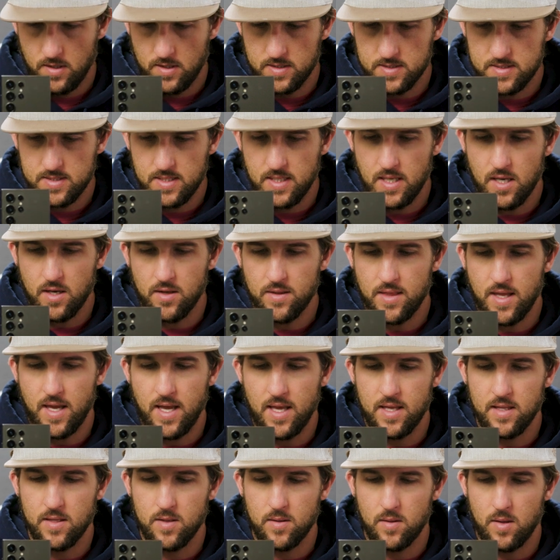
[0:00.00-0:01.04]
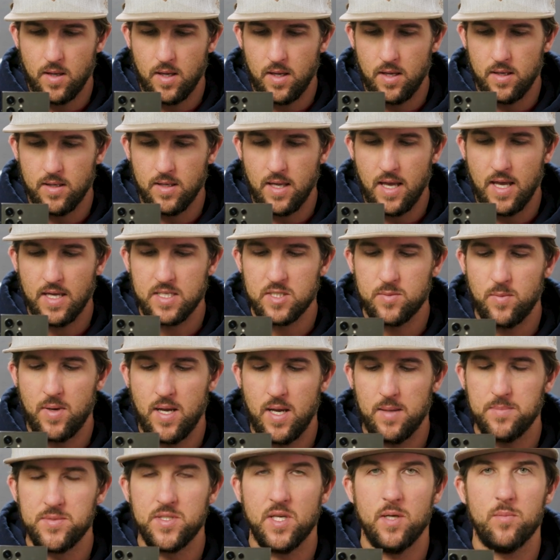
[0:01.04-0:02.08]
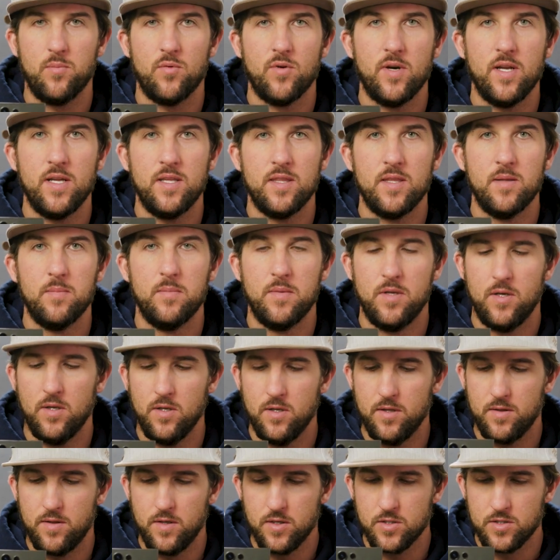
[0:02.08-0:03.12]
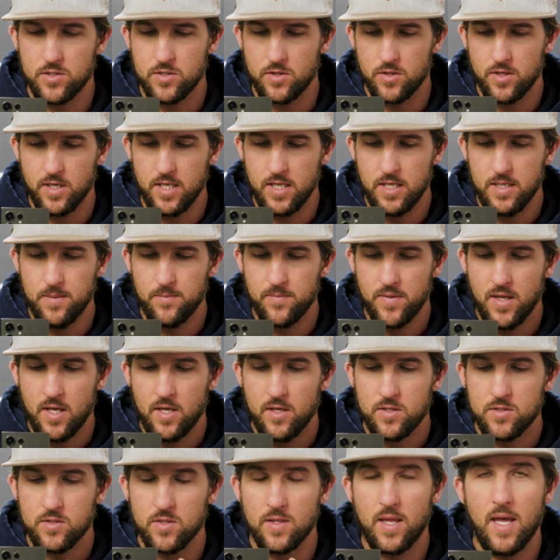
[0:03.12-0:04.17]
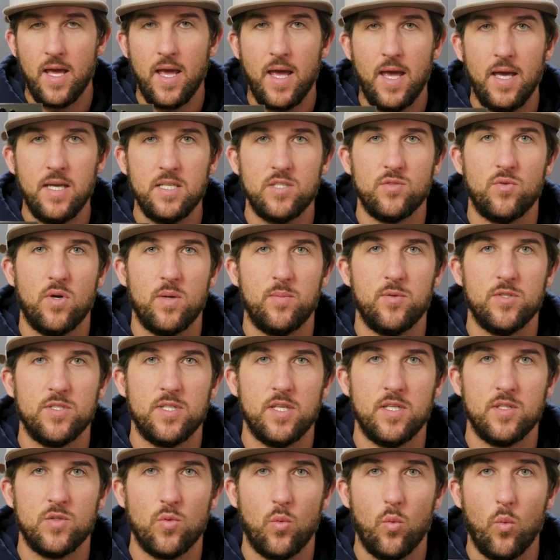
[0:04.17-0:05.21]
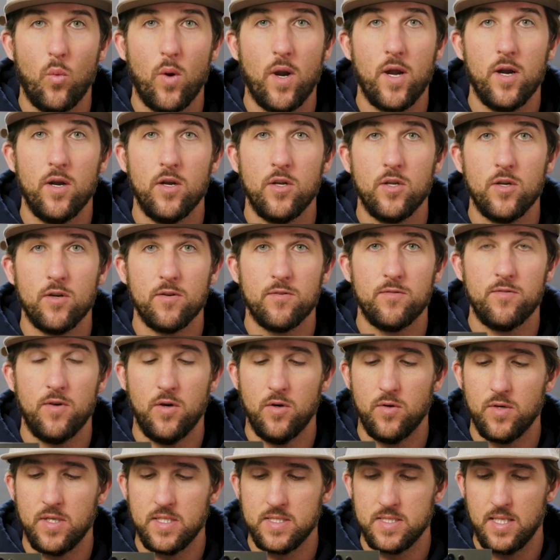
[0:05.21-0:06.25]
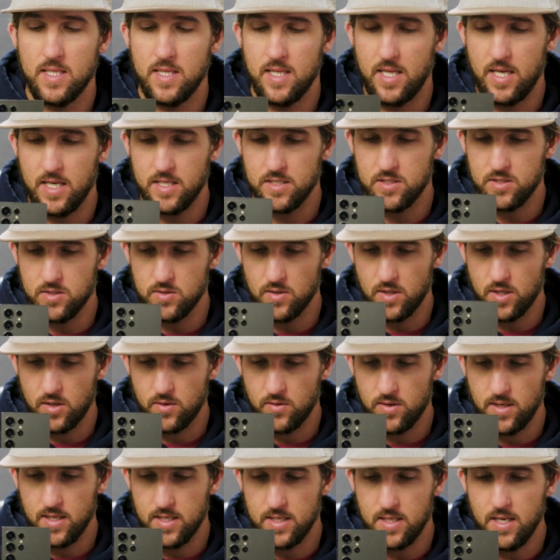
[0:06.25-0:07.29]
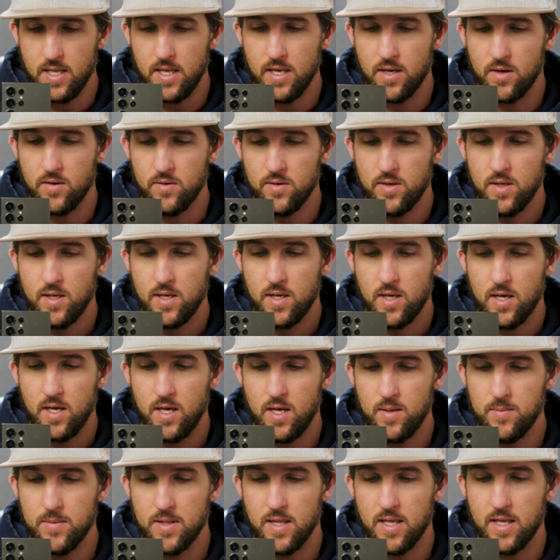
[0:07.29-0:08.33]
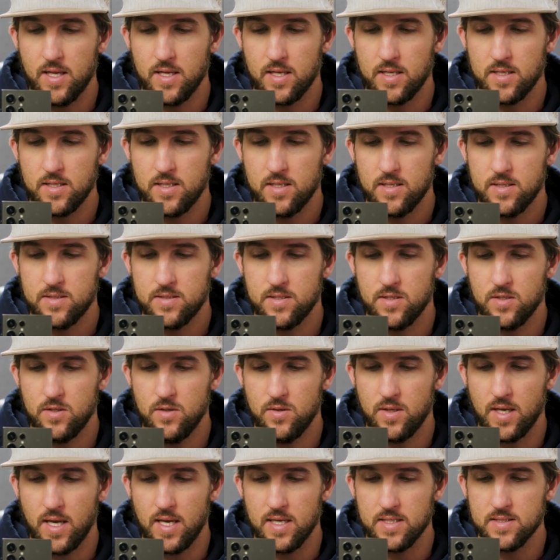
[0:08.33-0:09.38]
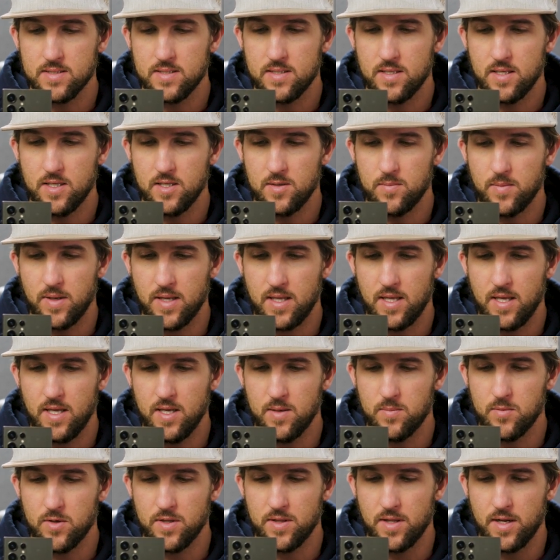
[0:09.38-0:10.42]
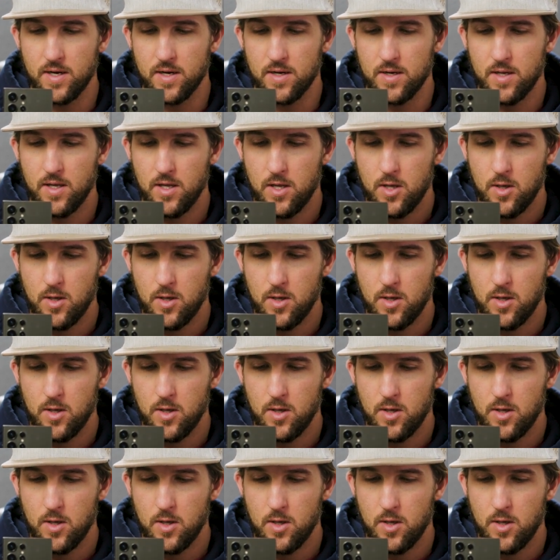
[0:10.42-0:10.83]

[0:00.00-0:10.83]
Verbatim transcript: And see how that uh, X pops up right in the middle of your screen. So that X represents where your phone is aligned to. Like right now, I'm aligned to you guys in my camera there.